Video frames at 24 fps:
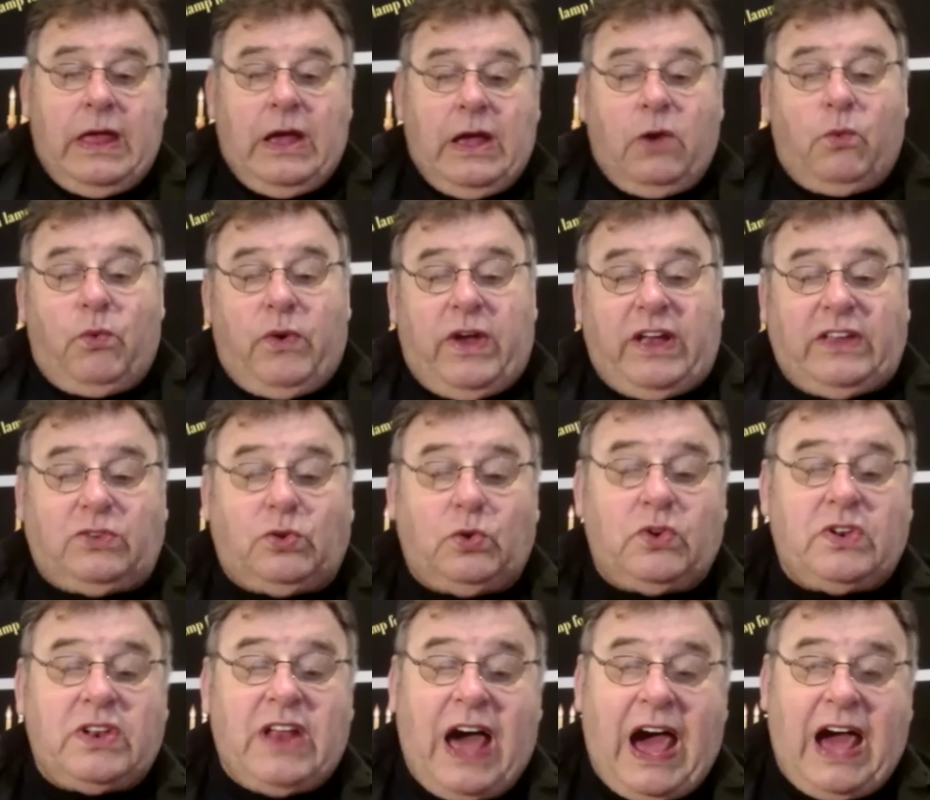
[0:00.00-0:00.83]
we do
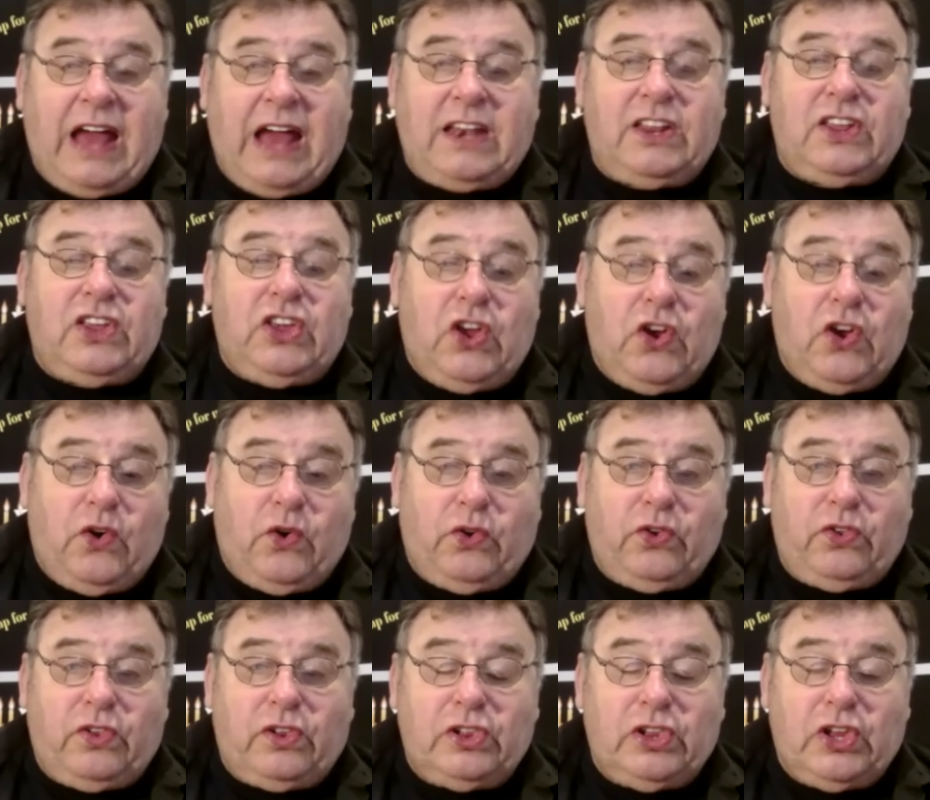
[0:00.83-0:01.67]
not
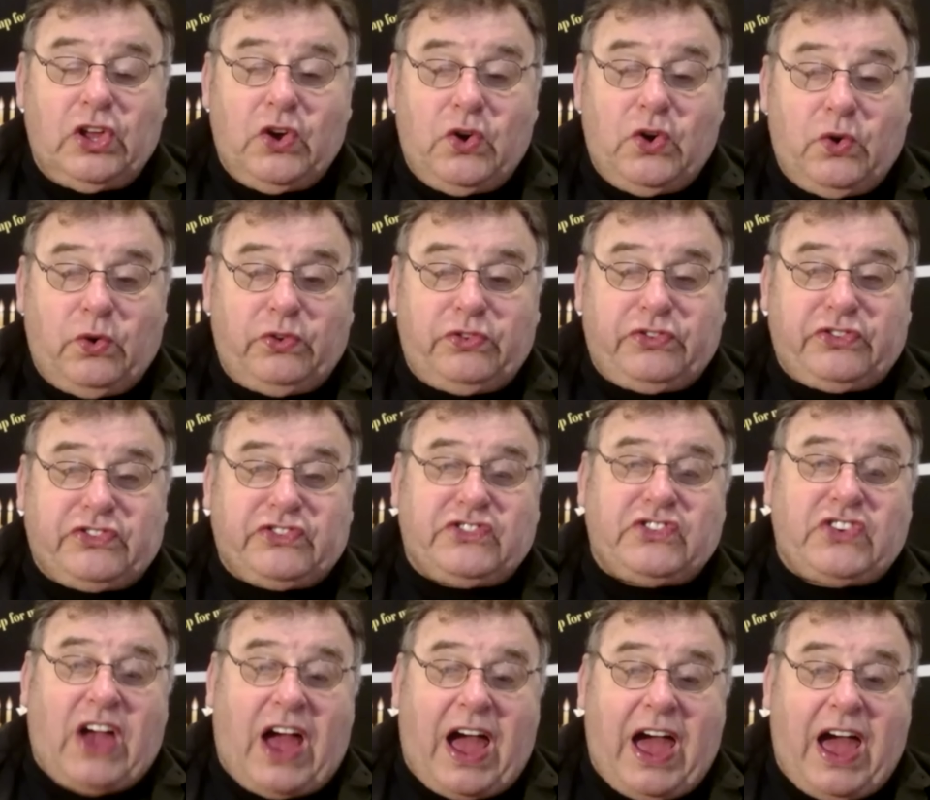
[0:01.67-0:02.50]
you lose
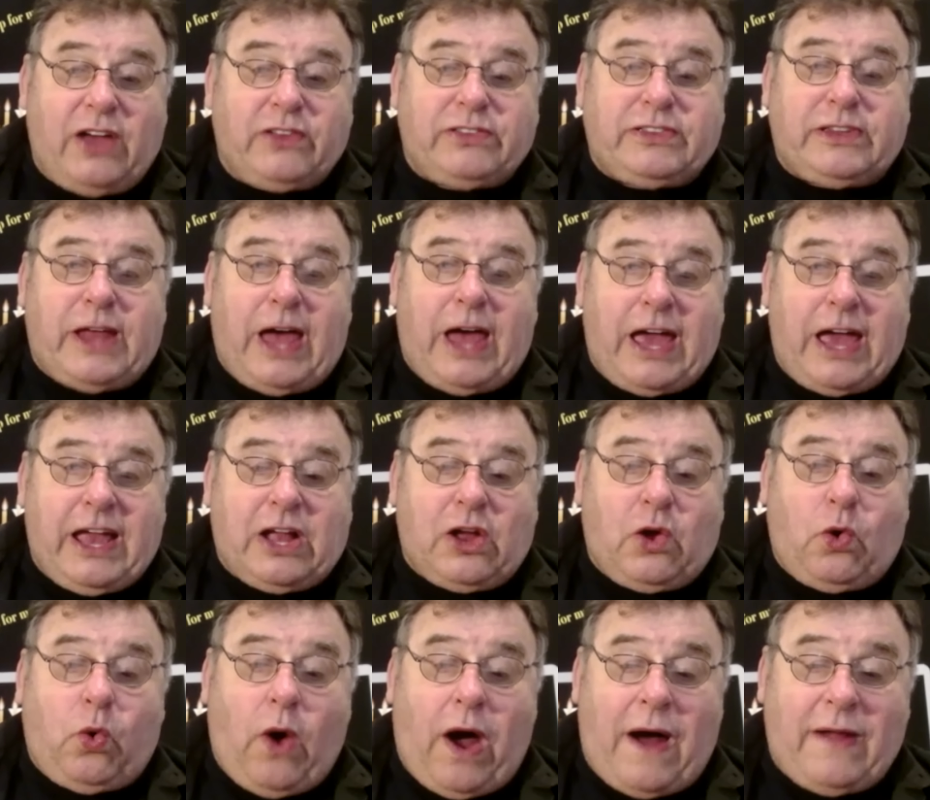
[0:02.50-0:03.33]
childlike
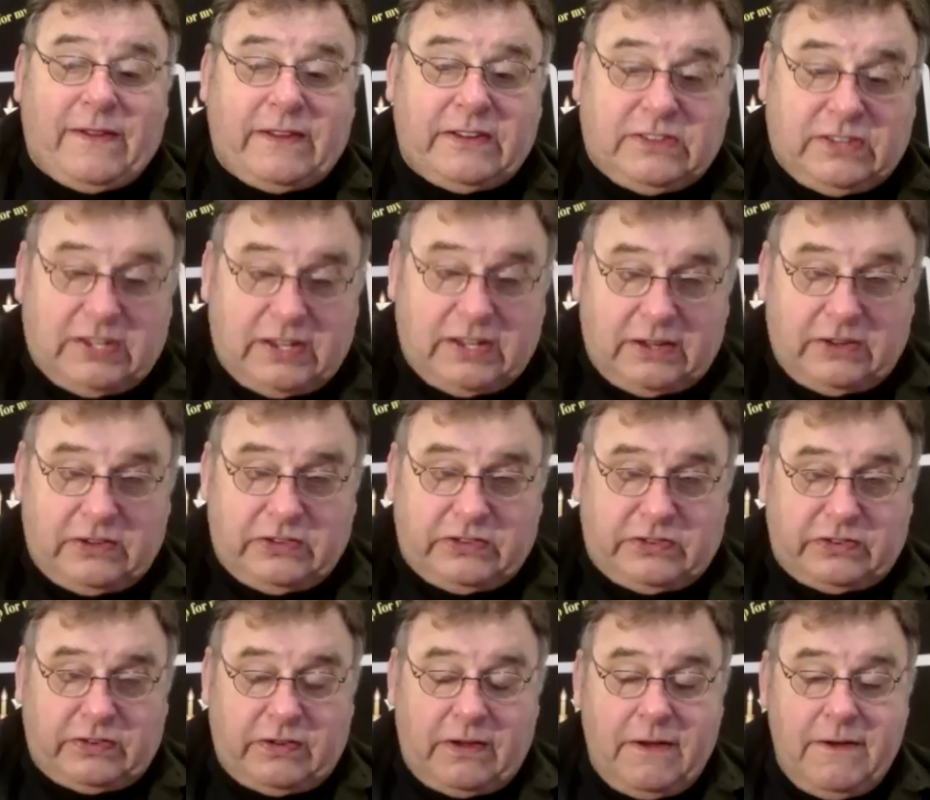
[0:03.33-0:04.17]

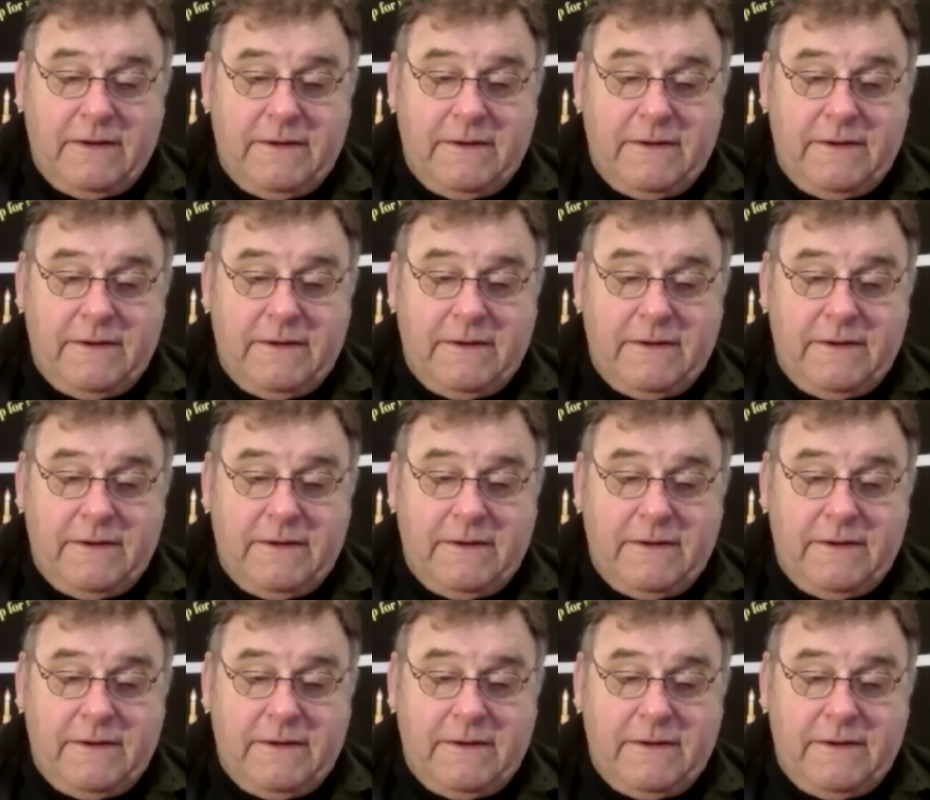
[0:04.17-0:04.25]
qualities